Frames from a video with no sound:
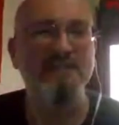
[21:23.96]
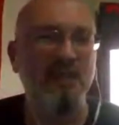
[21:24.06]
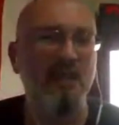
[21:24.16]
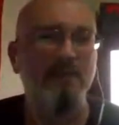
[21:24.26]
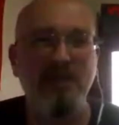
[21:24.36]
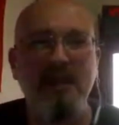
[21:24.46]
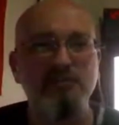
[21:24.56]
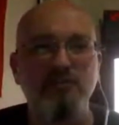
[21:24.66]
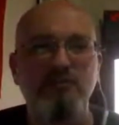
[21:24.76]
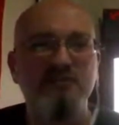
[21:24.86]
I'm a
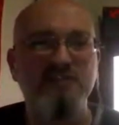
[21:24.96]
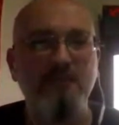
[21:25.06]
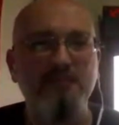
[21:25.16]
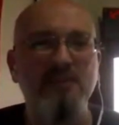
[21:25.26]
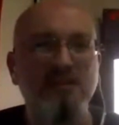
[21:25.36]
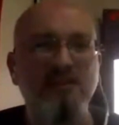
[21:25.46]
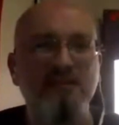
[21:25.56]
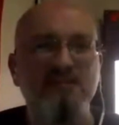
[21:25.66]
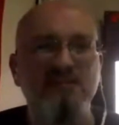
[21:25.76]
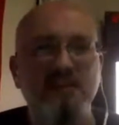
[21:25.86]
natural skeptic.
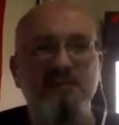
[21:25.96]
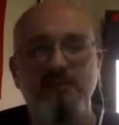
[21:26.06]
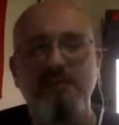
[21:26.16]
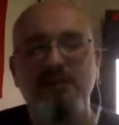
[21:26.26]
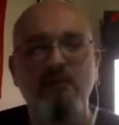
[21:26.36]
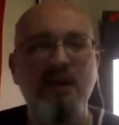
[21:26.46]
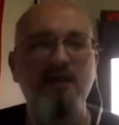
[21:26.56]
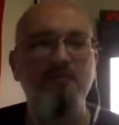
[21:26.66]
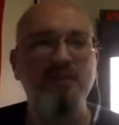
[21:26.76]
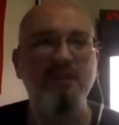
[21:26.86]
That's that's really where I
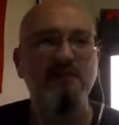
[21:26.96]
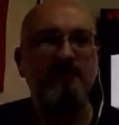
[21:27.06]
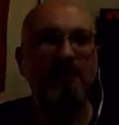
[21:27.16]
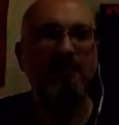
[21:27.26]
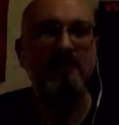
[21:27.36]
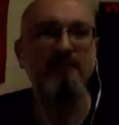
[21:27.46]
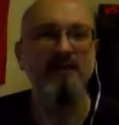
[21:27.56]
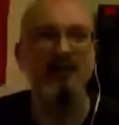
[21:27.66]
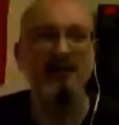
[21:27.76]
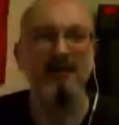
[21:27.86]
begin from
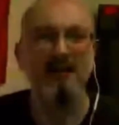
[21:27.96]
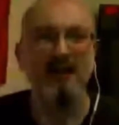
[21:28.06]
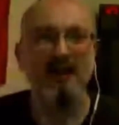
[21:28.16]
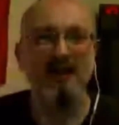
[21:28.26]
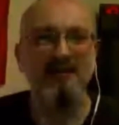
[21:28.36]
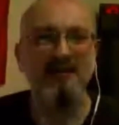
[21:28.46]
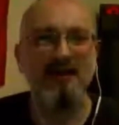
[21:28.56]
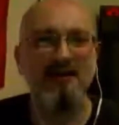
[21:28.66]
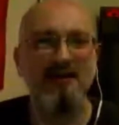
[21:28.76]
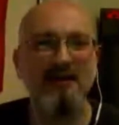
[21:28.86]
and
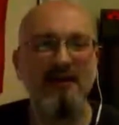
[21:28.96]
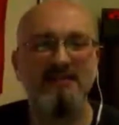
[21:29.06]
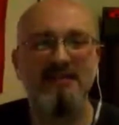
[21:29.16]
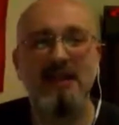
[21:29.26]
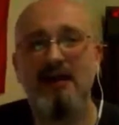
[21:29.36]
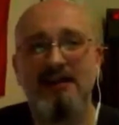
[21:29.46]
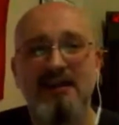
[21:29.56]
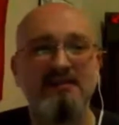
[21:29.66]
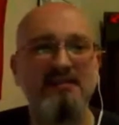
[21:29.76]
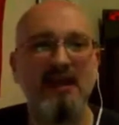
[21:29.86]
uh, and that's how I
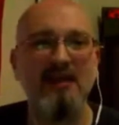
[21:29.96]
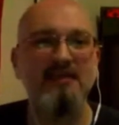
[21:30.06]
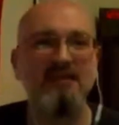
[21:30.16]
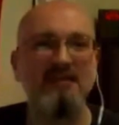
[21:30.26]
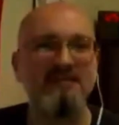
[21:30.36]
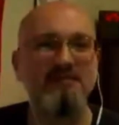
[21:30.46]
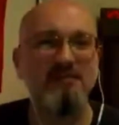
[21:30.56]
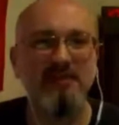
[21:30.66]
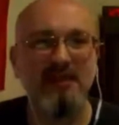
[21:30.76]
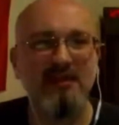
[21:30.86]
get to atheism to
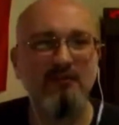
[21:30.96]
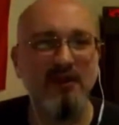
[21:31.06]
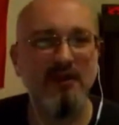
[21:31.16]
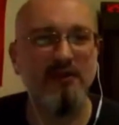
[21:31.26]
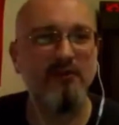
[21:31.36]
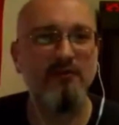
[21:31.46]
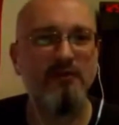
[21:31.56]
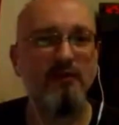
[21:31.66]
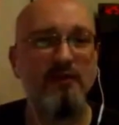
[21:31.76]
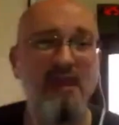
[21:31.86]
begin with through
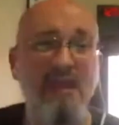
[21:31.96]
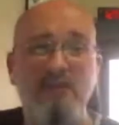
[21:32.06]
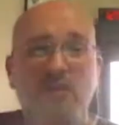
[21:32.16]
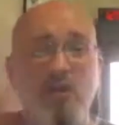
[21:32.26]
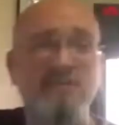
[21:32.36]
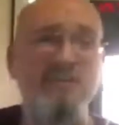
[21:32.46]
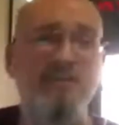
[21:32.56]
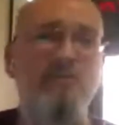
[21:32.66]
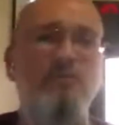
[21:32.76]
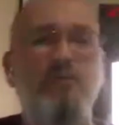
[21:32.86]
through the agnostic
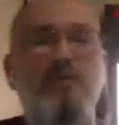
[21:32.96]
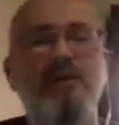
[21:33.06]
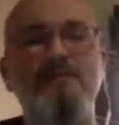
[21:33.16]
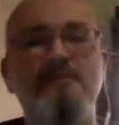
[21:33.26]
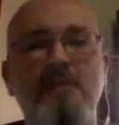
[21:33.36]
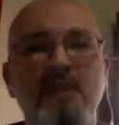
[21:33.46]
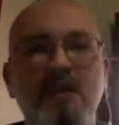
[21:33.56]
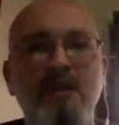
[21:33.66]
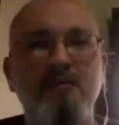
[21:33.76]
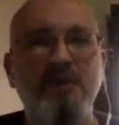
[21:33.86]
viewpoint.
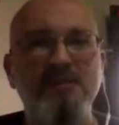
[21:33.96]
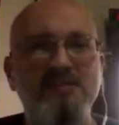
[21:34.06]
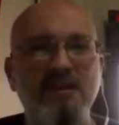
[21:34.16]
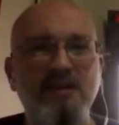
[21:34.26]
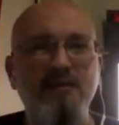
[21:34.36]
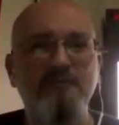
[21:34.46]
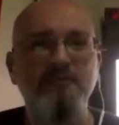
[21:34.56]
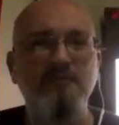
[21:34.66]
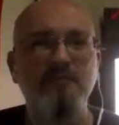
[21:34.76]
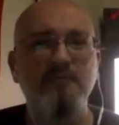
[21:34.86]
But um,
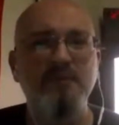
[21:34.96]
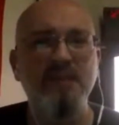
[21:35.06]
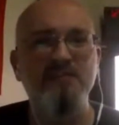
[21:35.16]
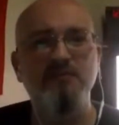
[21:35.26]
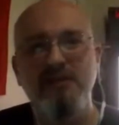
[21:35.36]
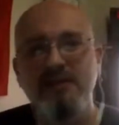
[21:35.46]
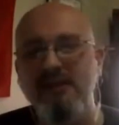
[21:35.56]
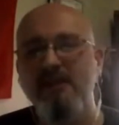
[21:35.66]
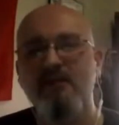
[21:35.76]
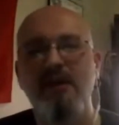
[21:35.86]
but that's really
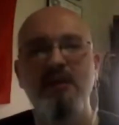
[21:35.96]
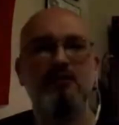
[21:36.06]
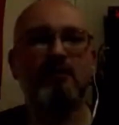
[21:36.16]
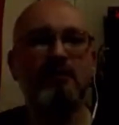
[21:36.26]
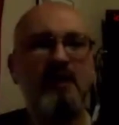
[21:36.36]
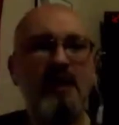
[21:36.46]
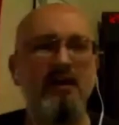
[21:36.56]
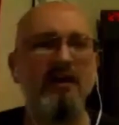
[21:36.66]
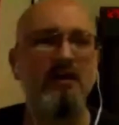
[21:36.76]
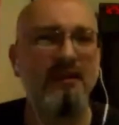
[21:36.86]
neither here
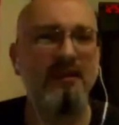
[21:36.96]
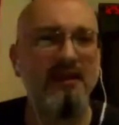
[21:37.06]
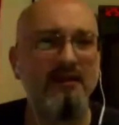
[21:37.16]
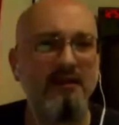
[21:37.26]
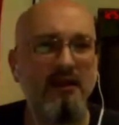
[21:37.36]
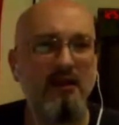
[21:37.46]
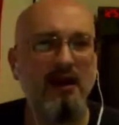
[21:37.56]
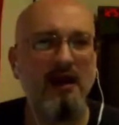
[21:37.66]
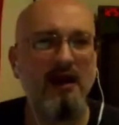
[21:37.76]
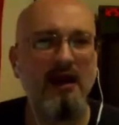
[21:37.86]
there. Again, you know,
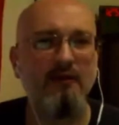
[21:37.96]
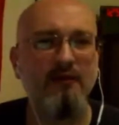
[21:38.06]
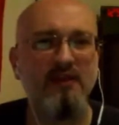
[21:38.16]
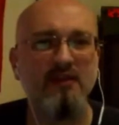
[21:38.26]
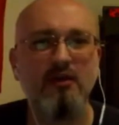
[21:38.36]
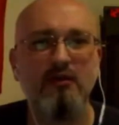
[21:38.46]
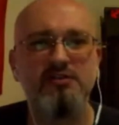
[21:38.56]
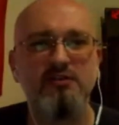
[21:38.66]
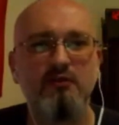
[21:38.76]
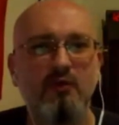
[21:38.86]
I don't think the
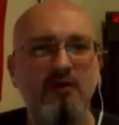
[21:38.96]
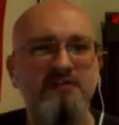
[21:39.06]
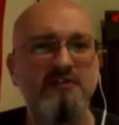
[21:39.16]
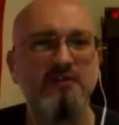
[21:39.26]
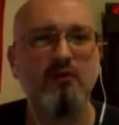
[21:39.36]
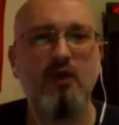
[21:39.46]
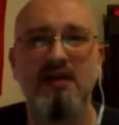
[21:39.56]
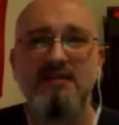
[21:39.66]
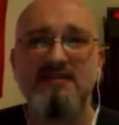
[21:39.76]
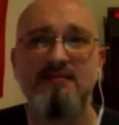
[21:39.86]
culture wars are quite
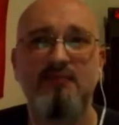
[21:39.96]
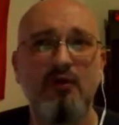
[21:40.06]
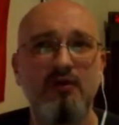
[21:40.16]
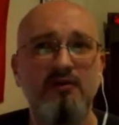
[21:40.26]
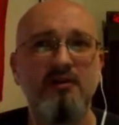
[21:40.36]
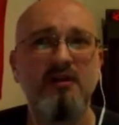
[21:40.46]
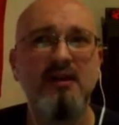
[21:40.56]
as important